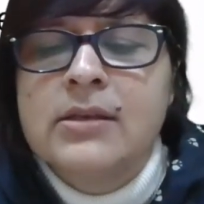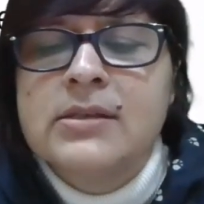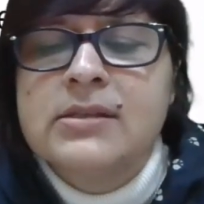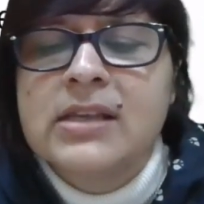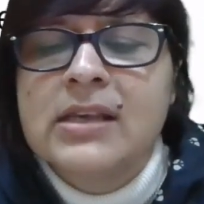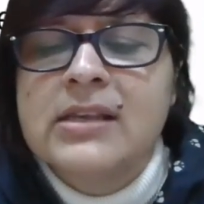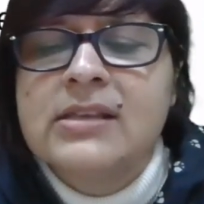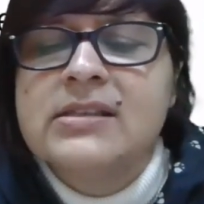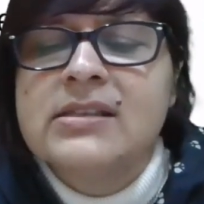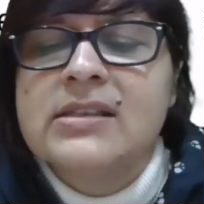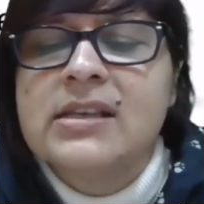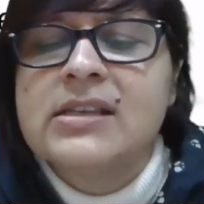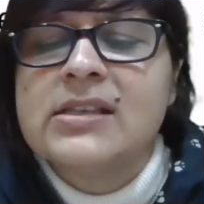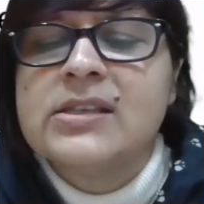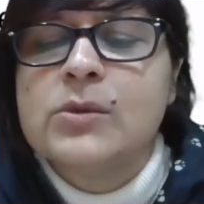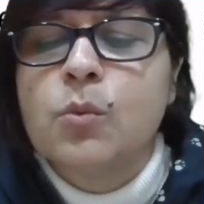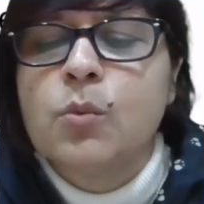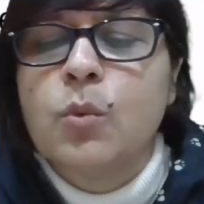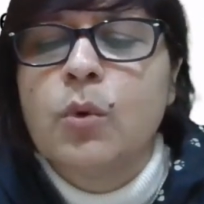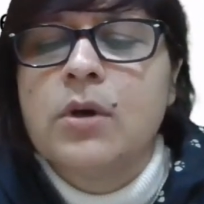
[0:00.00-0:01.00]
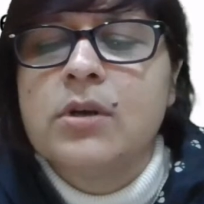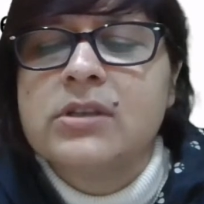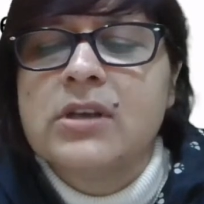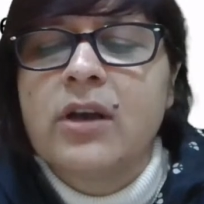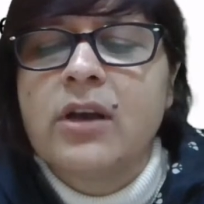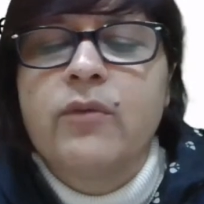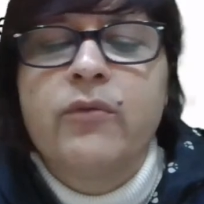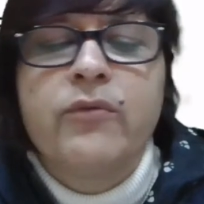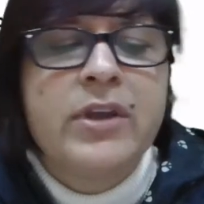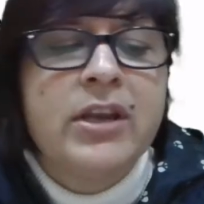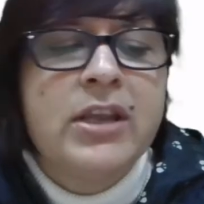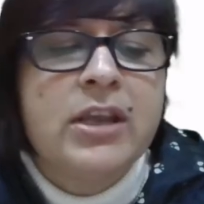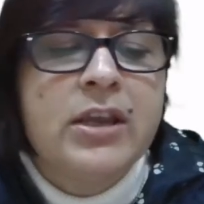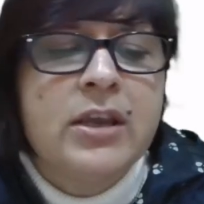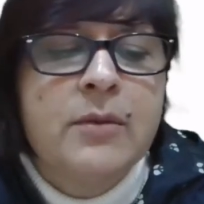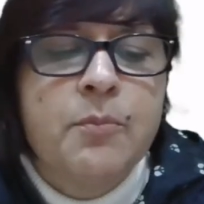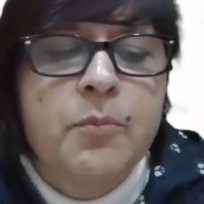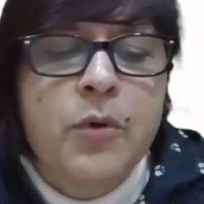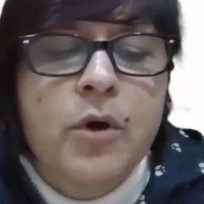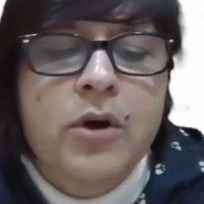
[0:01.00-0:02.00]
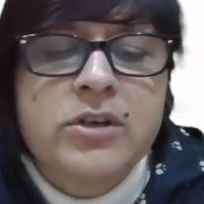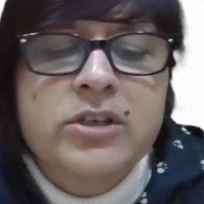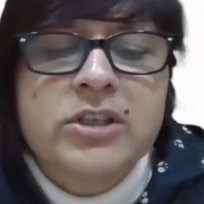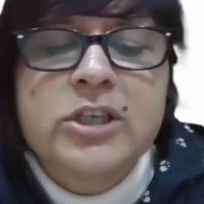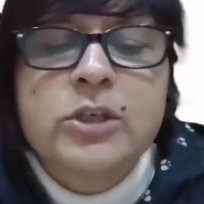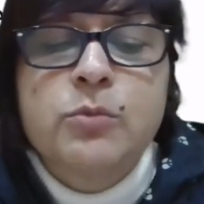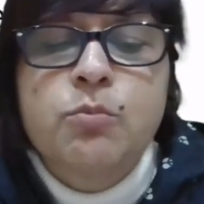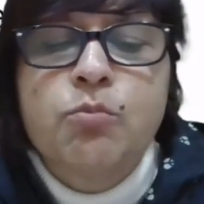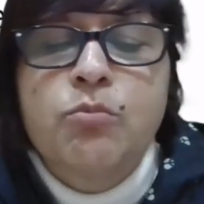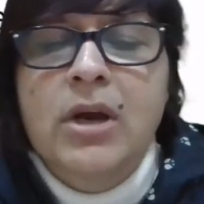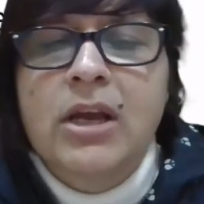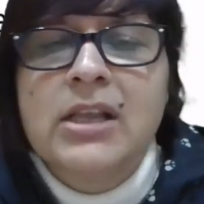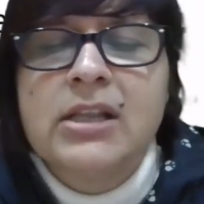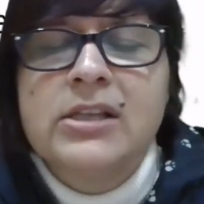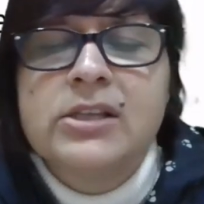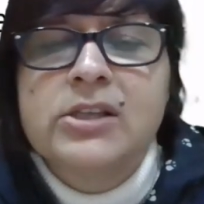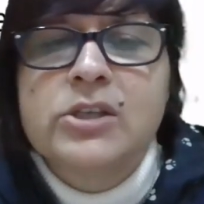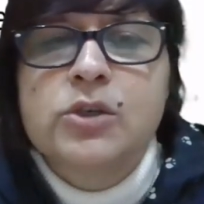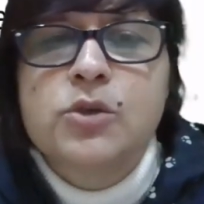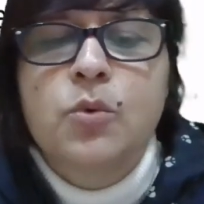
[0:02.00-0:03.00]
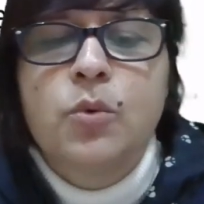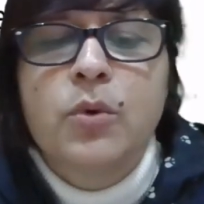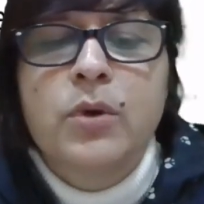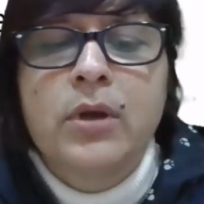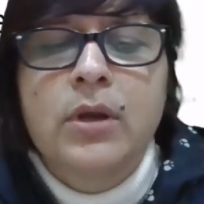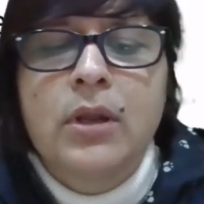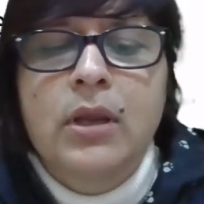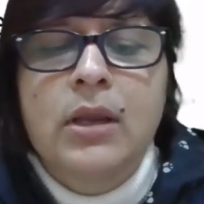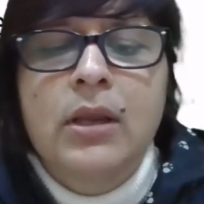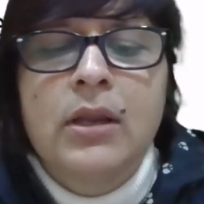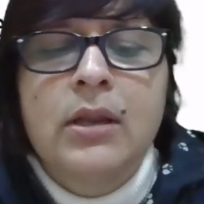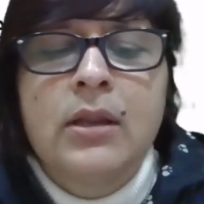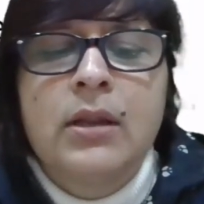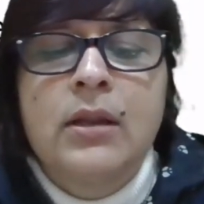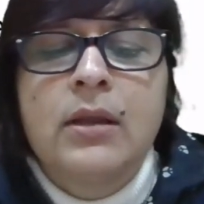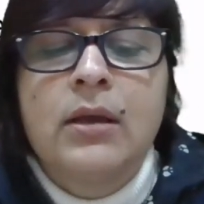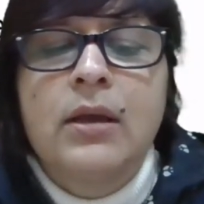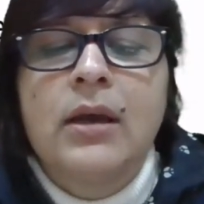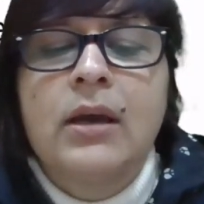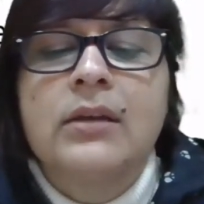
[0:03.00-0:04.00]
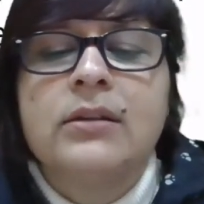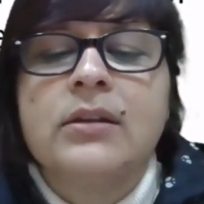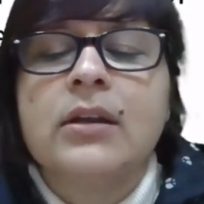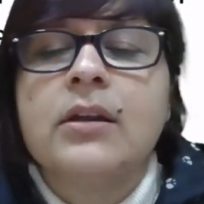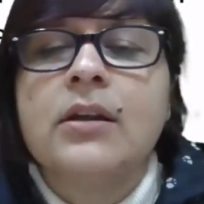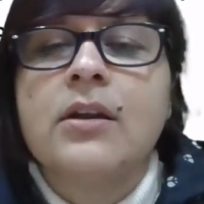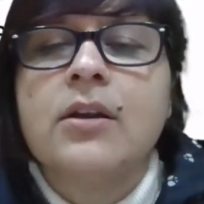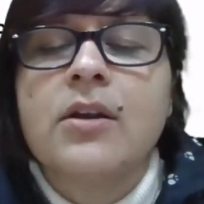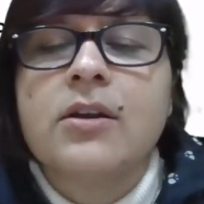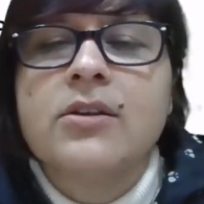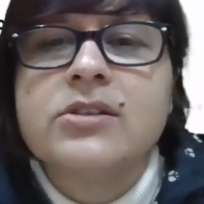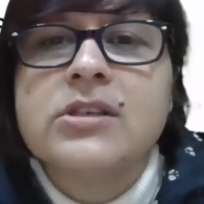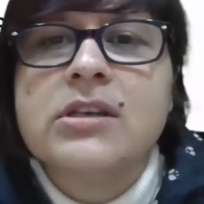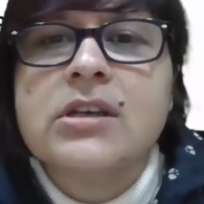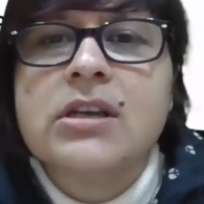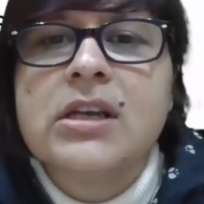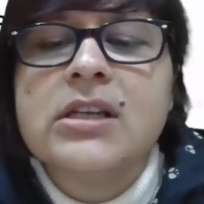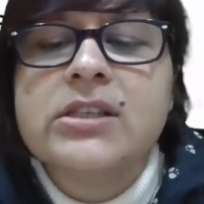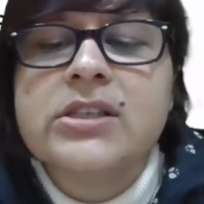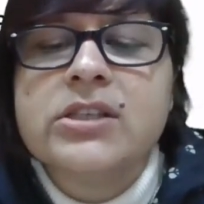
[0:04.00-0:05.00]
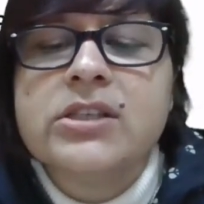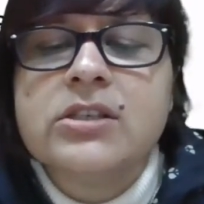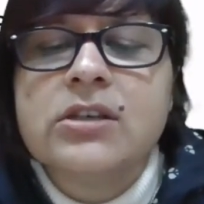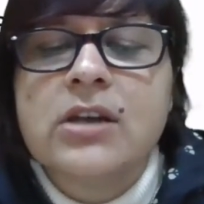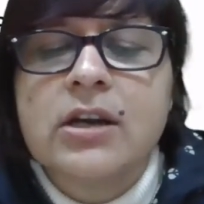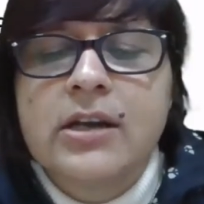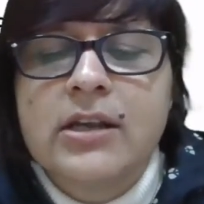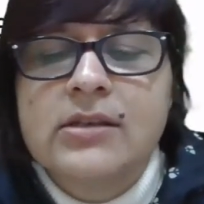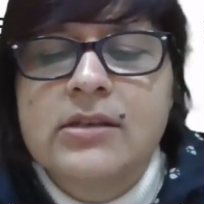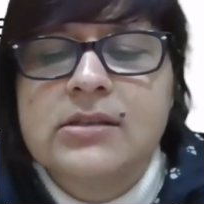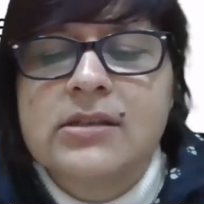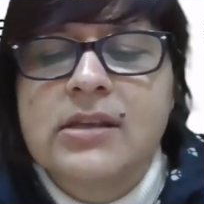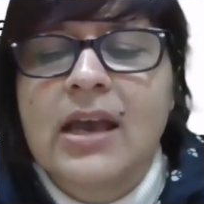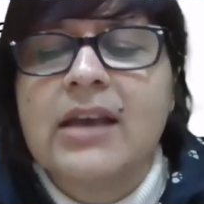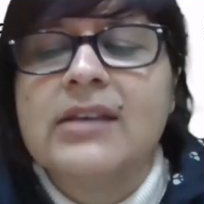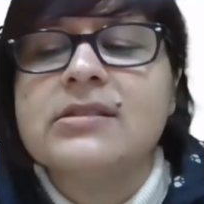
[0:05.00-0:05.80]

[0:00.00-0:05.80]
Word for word: census was a very important milestone in ethnological studies,